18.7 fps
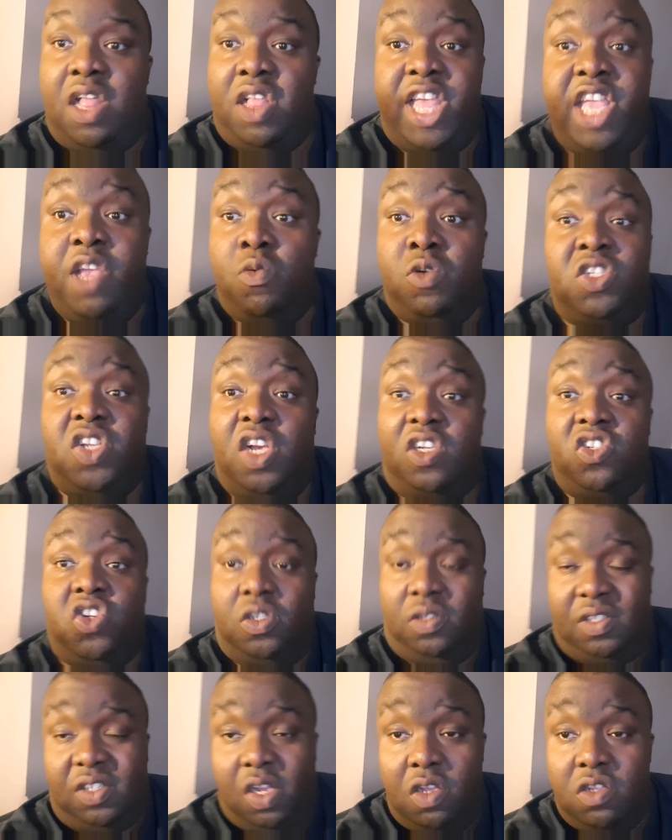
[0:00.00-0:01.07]
he was our
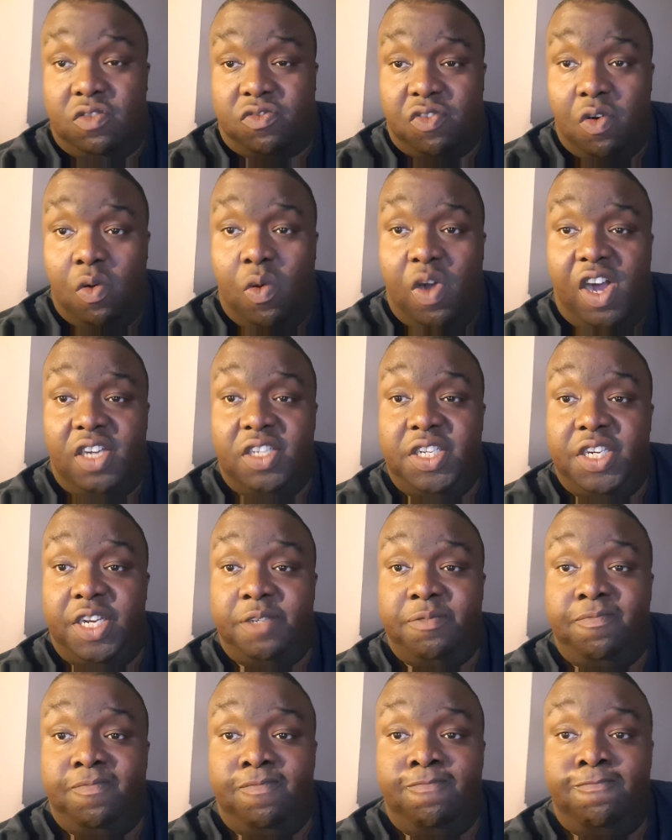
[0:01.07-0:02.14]
John Stones for a while, you know?
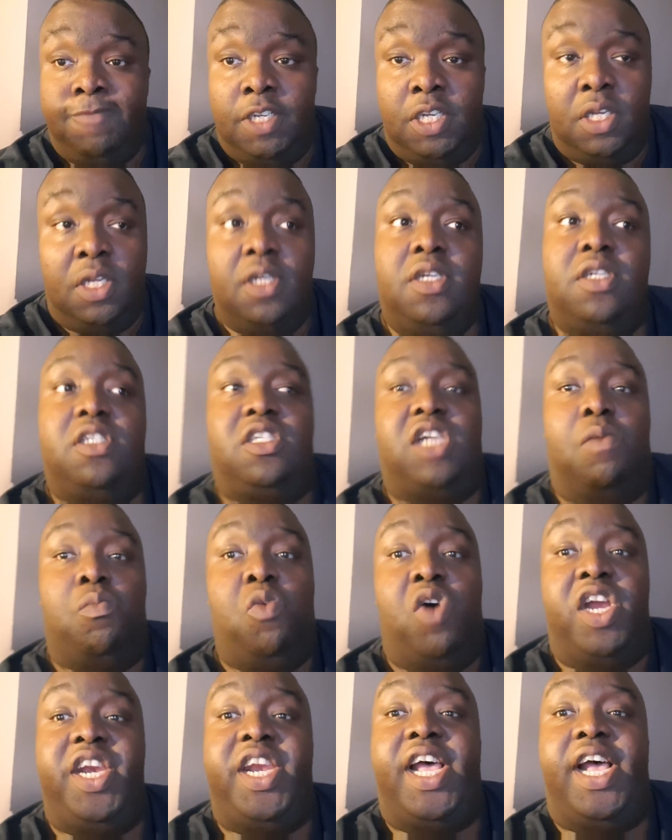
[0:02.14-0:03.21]

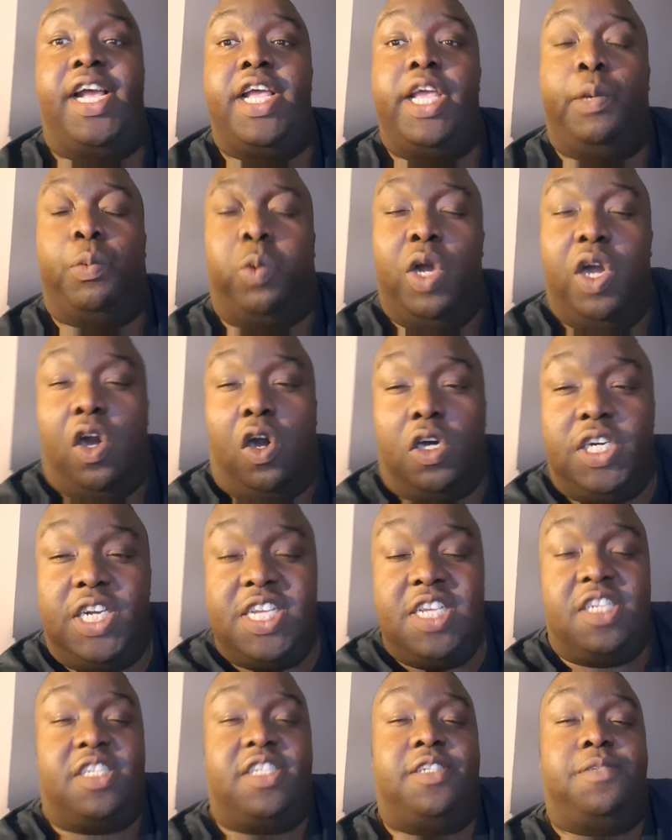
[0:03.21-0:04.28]
Someone that, if we're
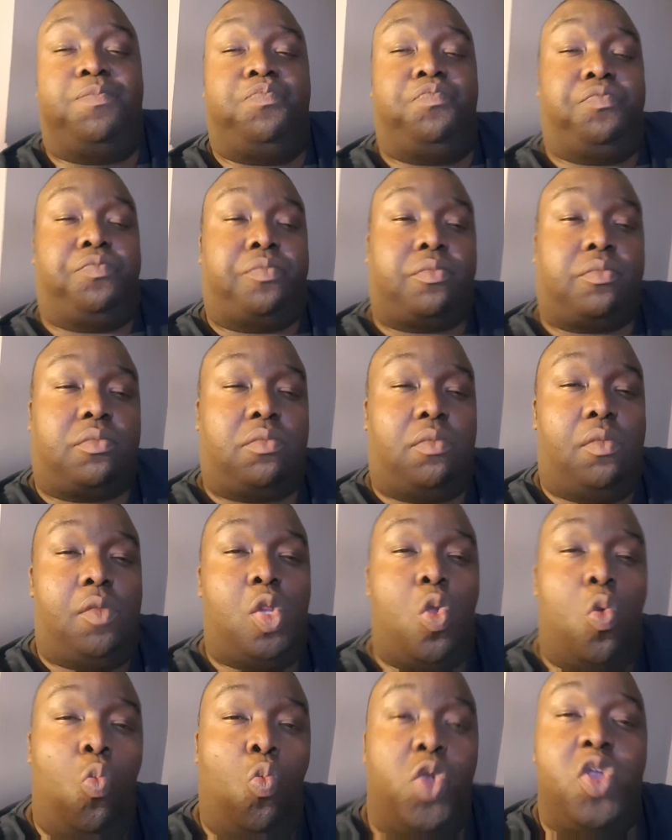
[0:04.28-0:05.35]
honest,
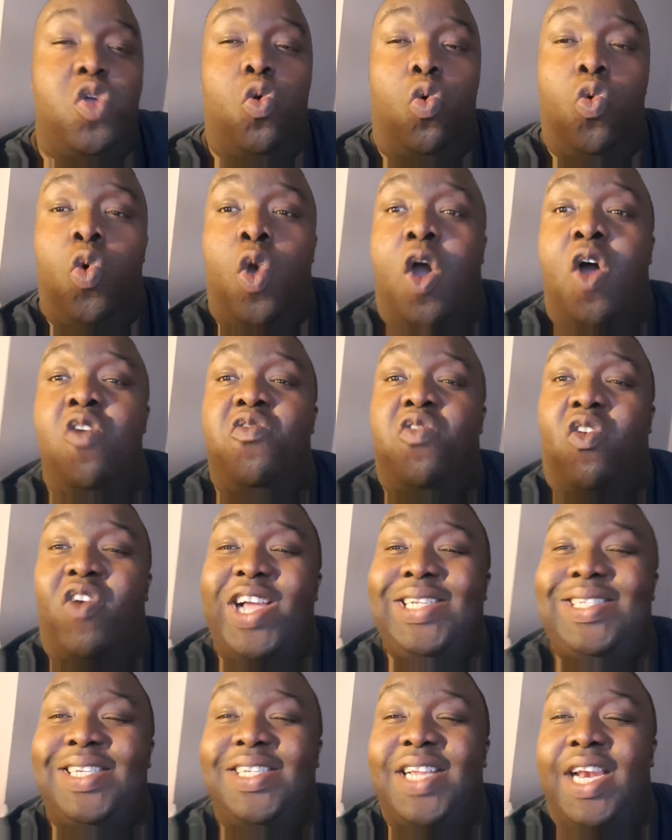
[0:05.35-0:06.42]
we all
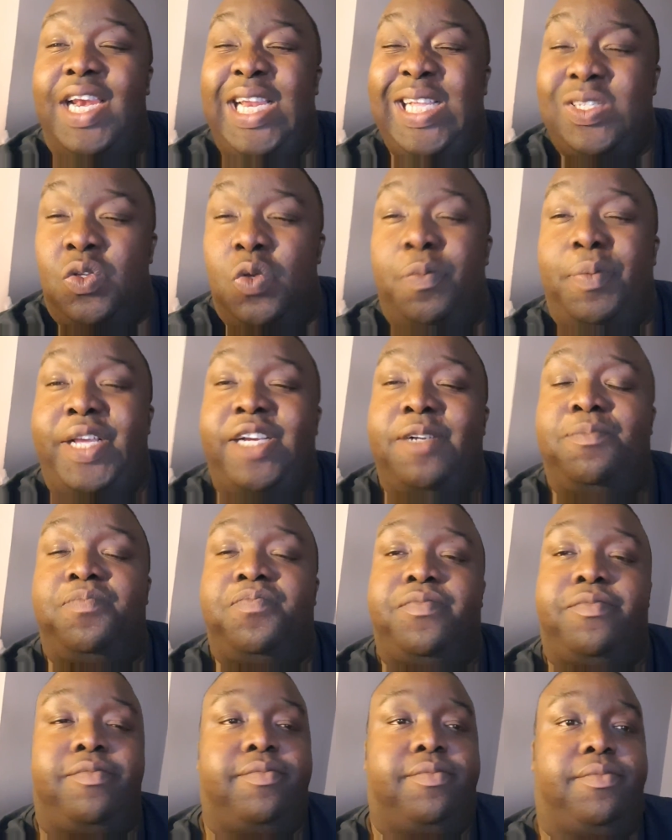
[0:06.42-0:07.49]
overrated a little bit.
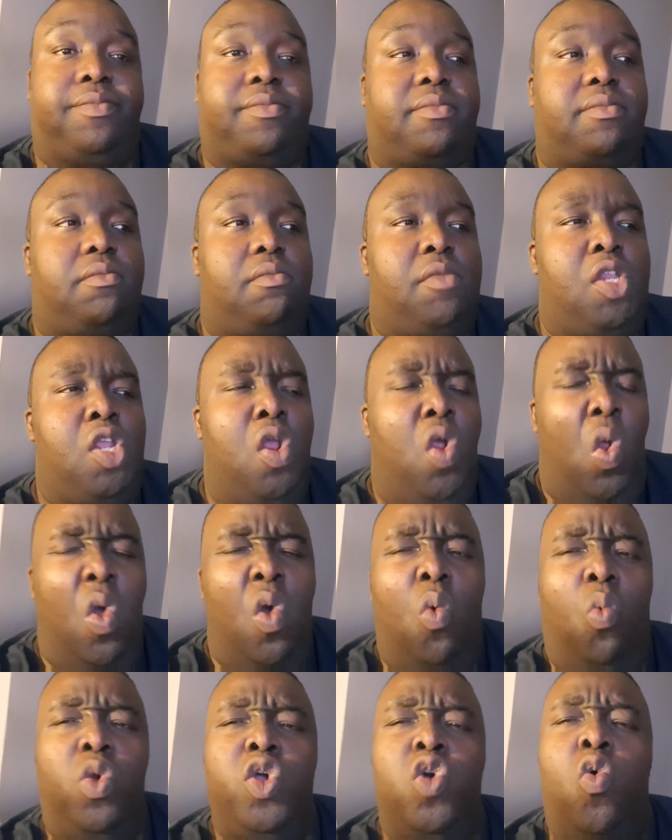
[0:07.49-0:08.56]

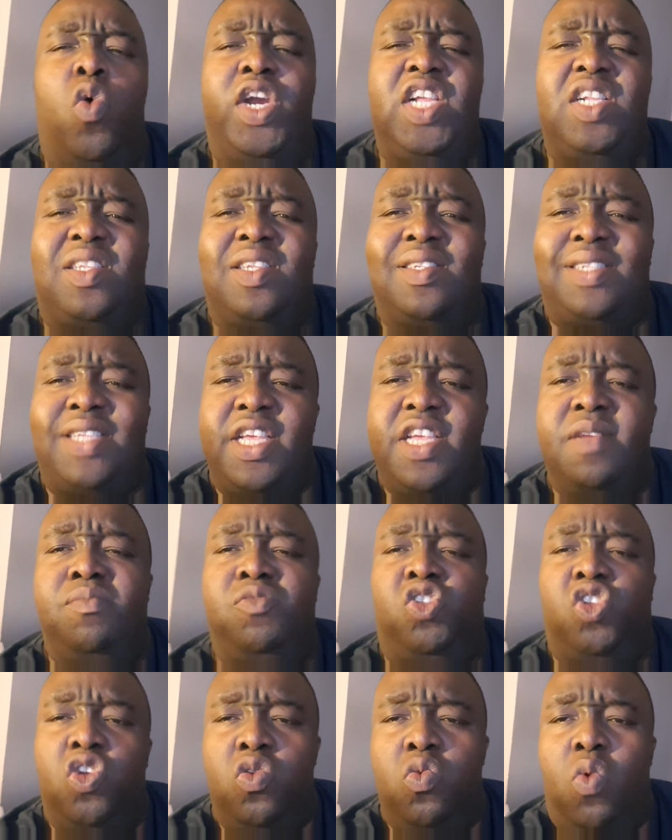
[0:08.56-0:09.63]
We all wanted to see him
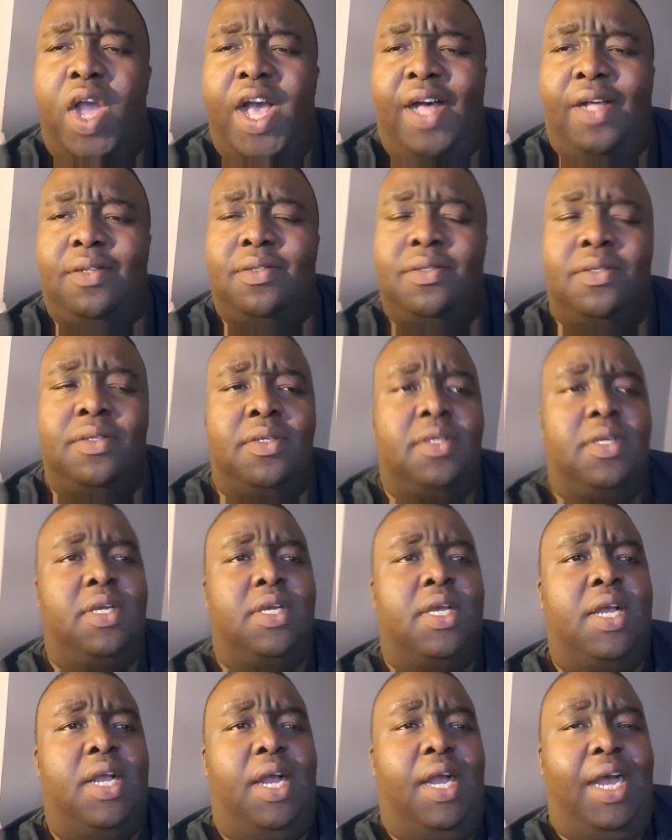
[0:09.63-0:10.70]
do well.
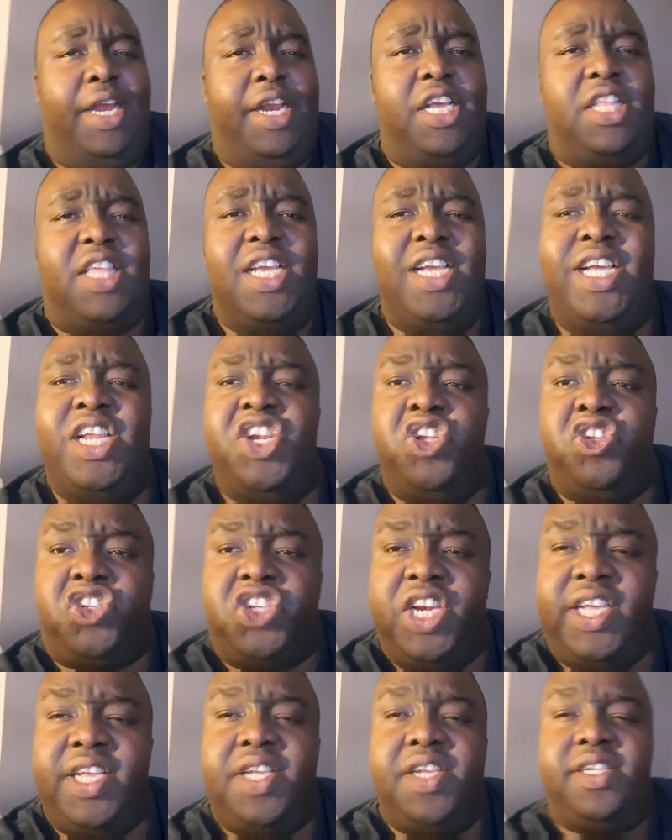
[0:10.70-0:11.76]
And I think
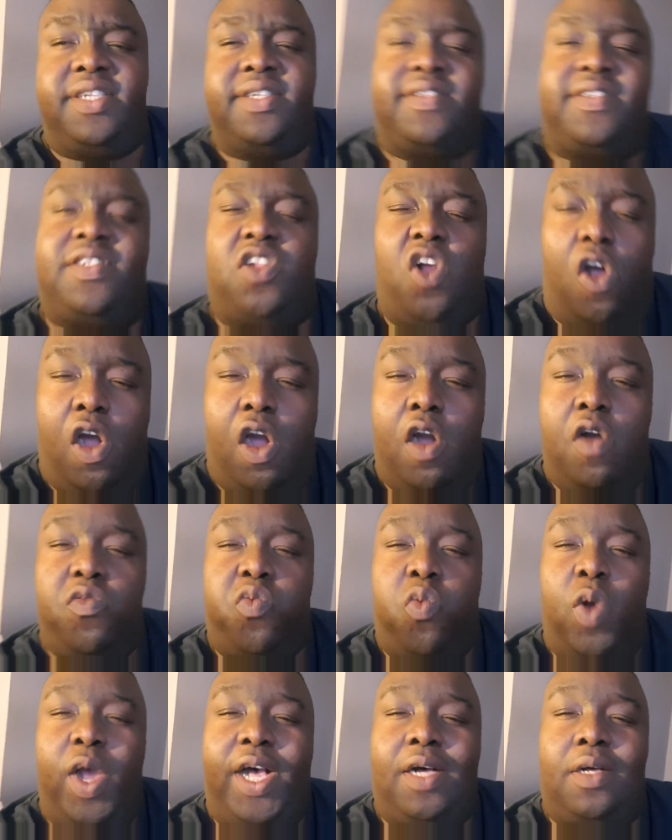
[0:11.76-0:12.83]
initially he did start
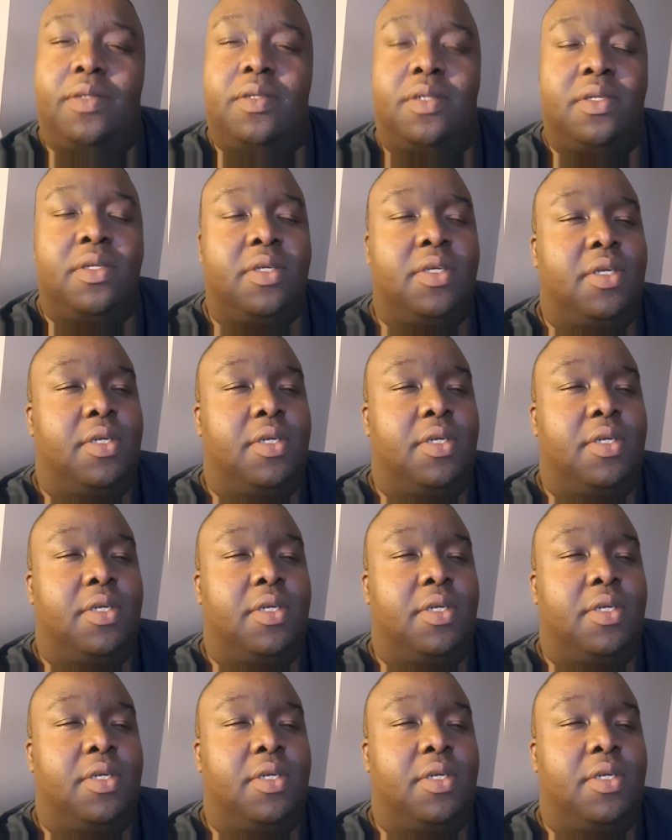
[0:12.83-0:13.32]
off well,